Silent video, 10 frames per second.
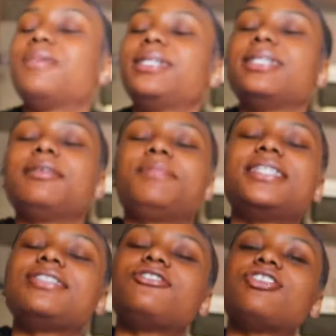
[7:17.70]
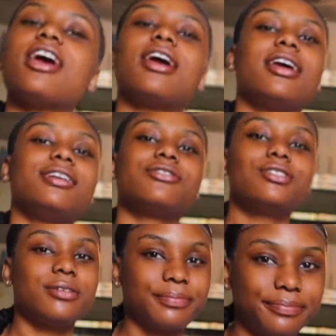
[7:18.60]
but a little piece of
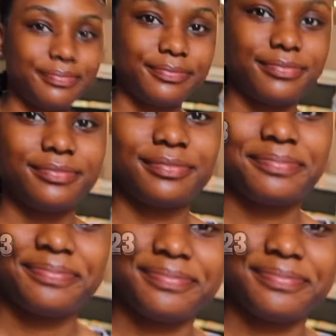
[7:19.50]
change. You feeling me yet?